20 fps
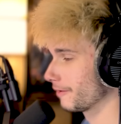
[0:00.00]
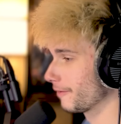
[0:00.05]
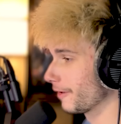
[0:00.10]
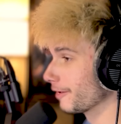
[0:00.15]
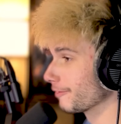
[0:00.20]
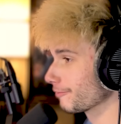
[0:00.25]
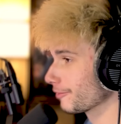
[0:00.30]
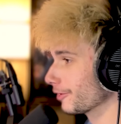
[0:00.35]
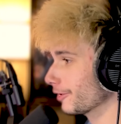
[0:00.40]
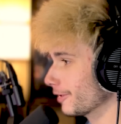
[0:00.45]

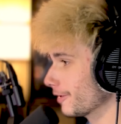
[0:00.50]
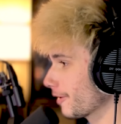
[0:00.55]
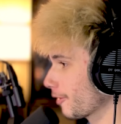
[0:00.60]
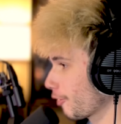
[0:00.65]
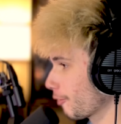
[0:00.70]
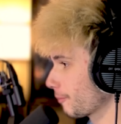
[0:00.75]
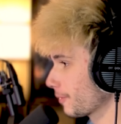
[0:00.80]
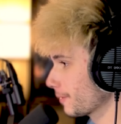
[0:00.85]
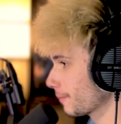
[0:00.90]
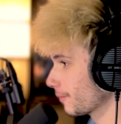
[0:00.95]
Thankfully, there
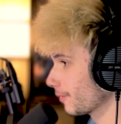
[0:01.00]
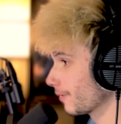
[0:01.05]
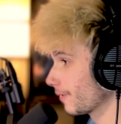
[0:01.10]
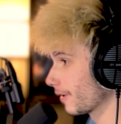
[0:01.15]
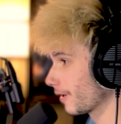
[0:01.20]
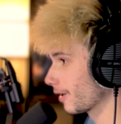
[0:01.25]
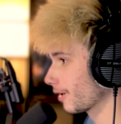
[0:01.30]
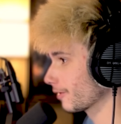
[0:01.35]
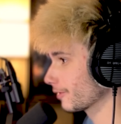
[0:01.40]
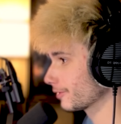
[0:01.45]
were people
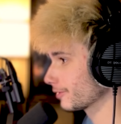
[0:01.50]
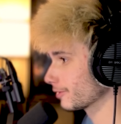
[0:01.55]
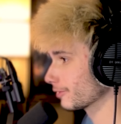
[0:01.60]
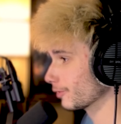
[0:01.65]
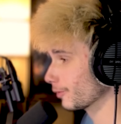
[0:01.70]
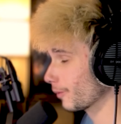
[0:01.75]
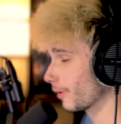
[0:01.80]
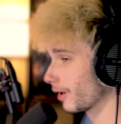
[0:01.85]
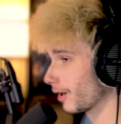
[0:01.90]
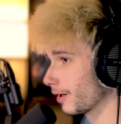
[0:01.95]
there
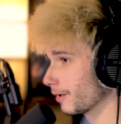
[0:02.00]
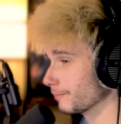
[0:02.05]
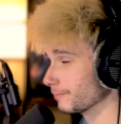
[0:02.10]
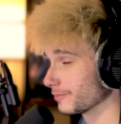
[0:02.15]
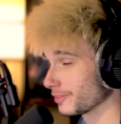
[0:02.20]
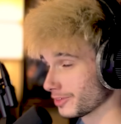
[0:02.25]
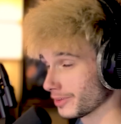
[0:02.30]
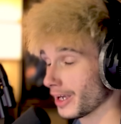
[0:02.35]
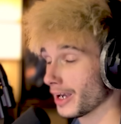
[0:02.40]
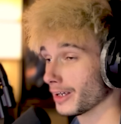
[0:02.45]
to uh,
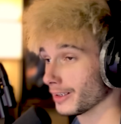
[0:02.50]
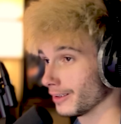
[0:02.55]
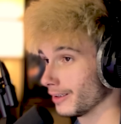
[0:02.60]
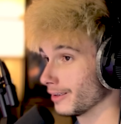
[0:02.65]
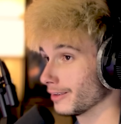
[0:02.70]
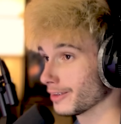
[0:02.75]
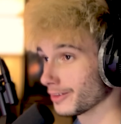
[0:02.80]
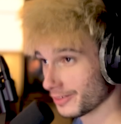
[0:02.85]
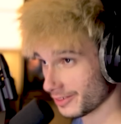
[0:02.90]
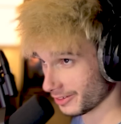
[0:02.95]
stand
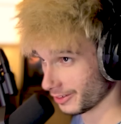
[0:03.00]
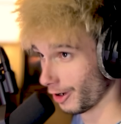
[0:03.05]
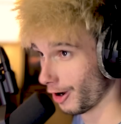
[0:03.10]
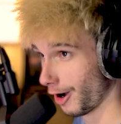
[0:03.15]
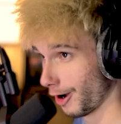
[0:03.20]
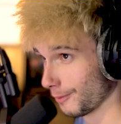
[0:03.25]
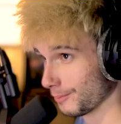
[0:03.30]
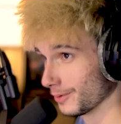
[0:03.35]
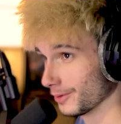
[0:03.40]
in and stop